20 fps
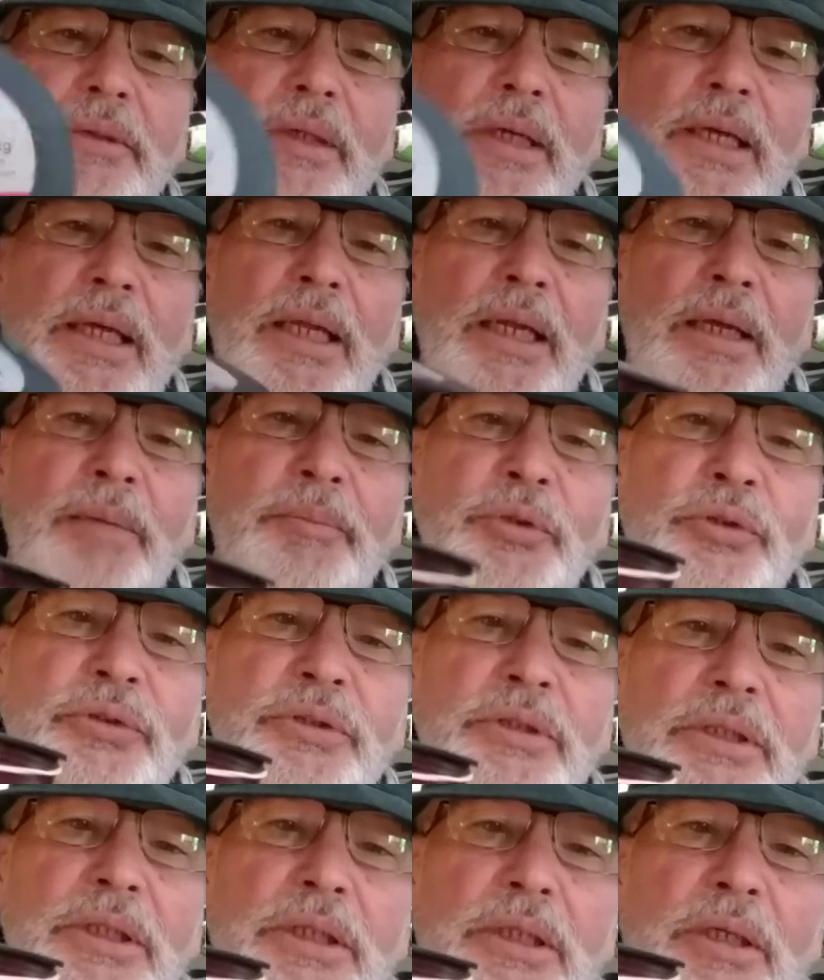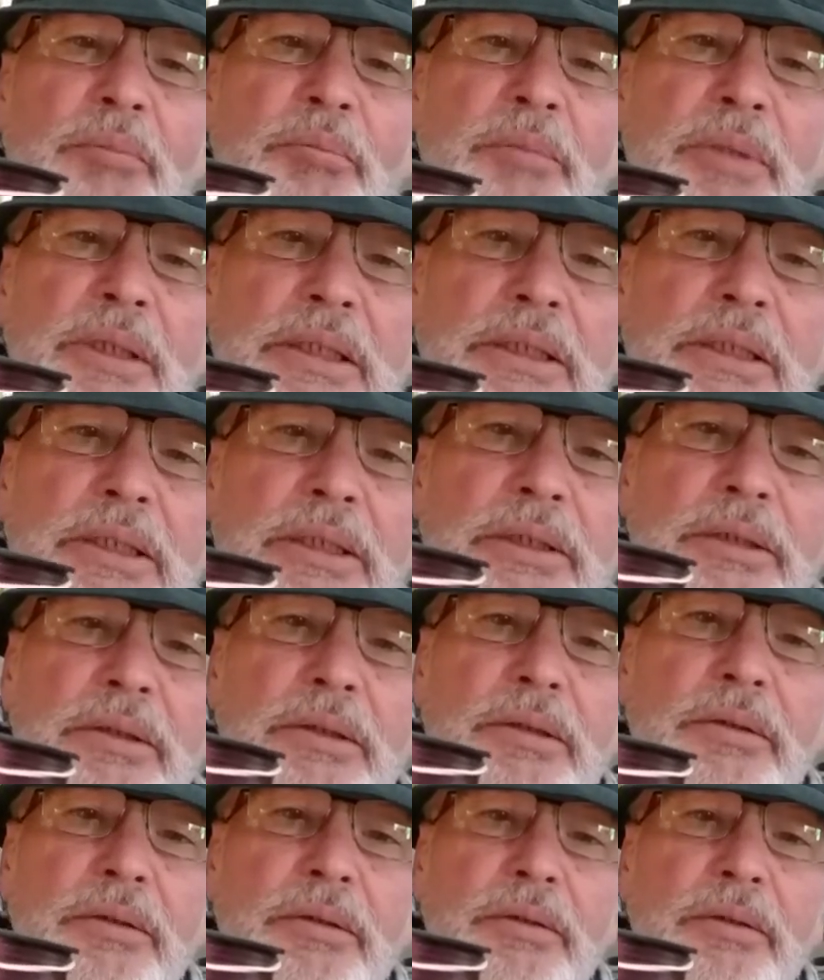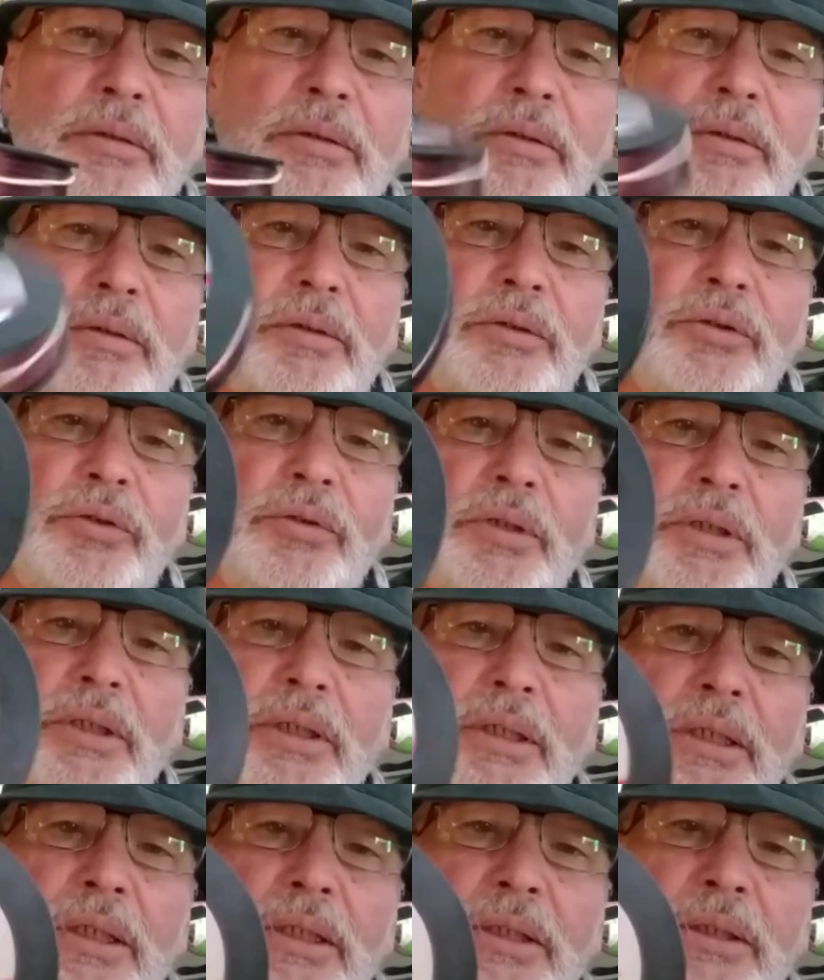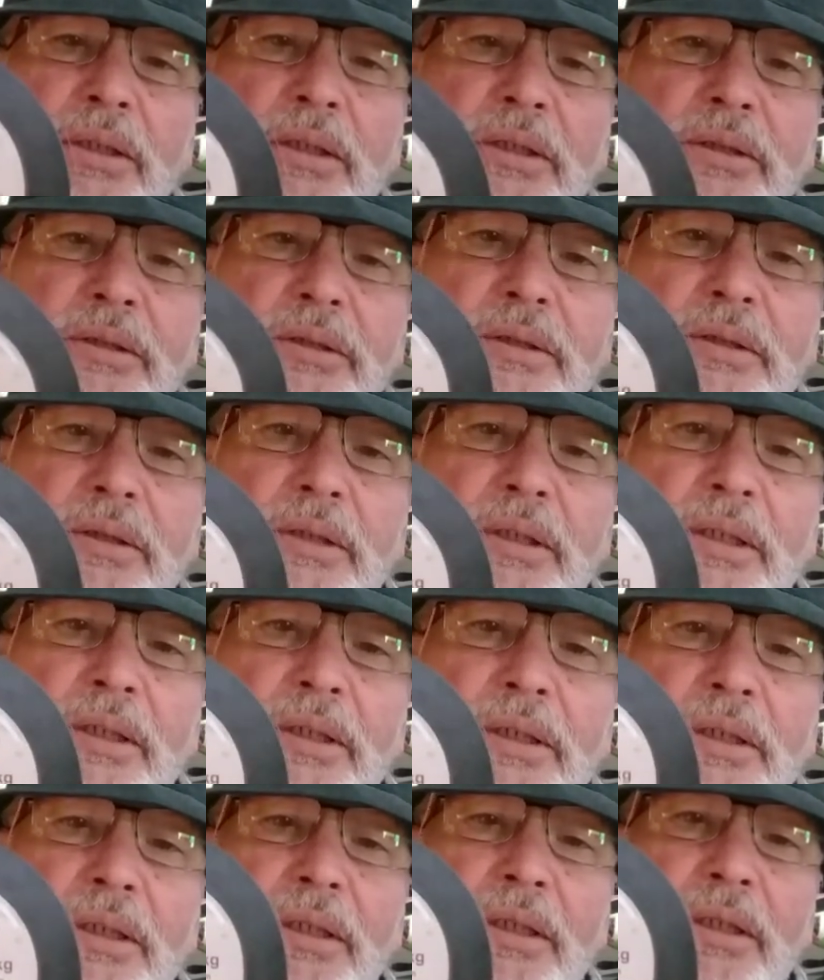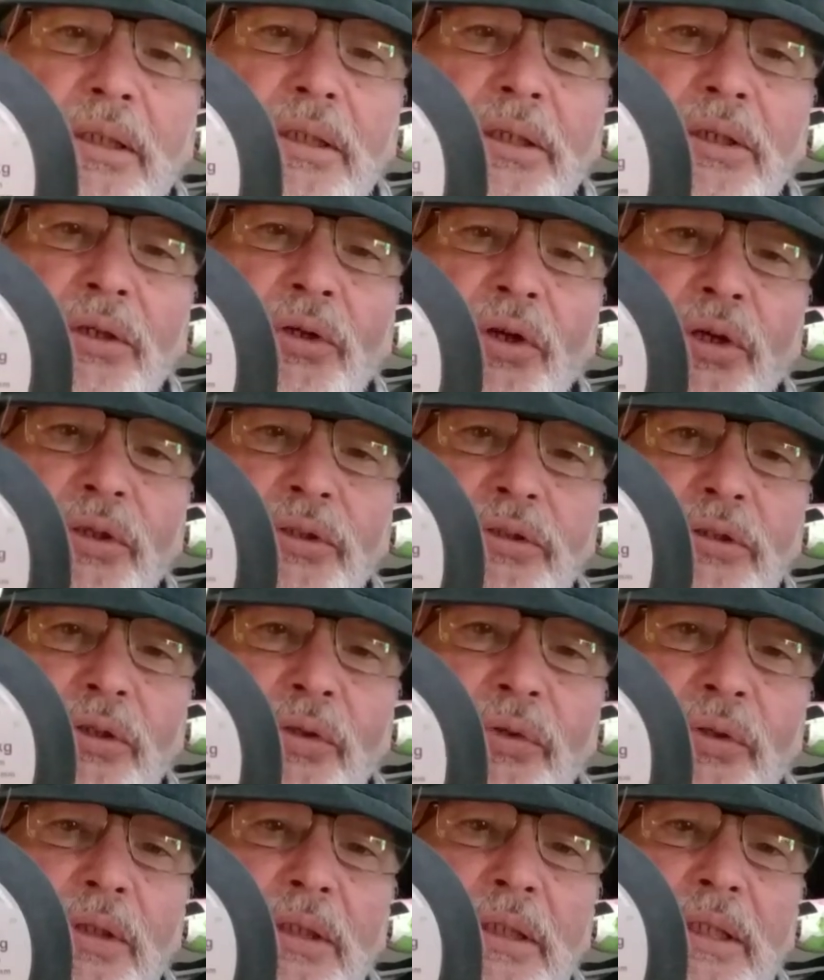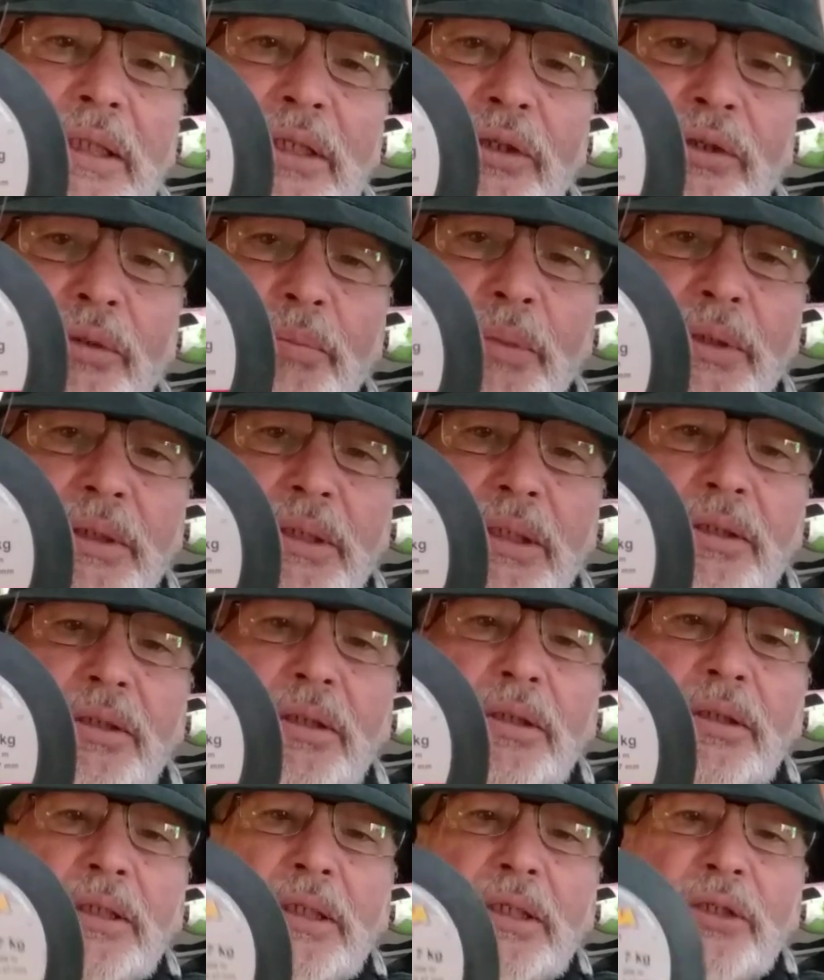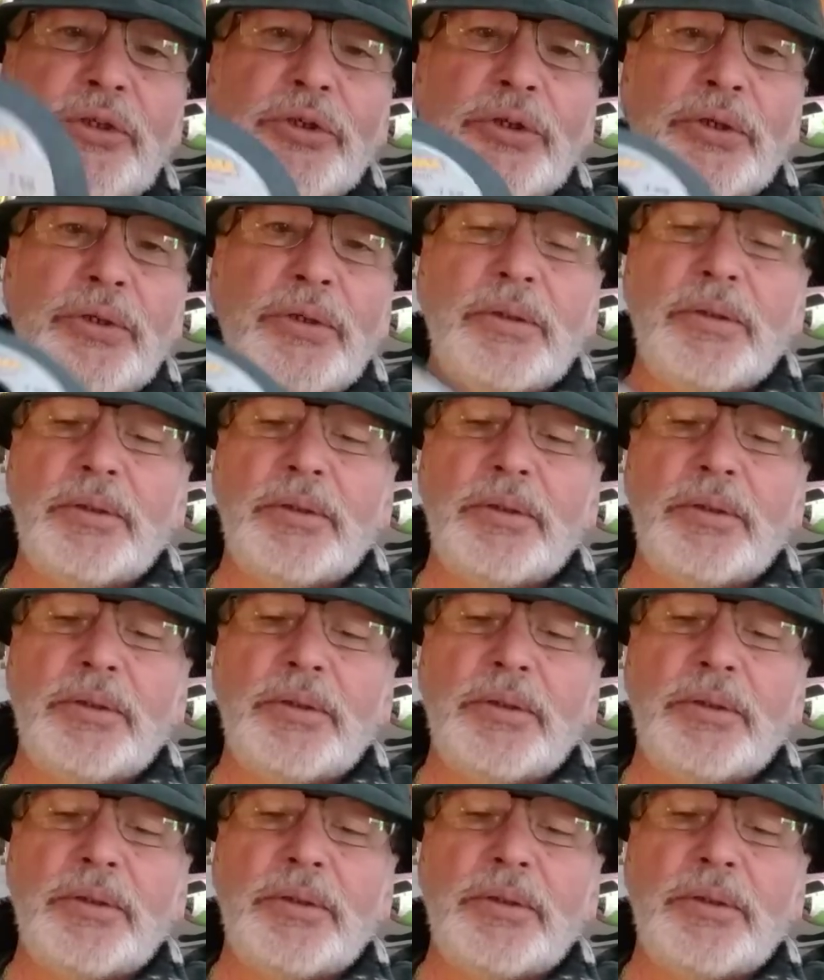and I'm using the Chameleon. You can get this in clear also, the leader, but get the leader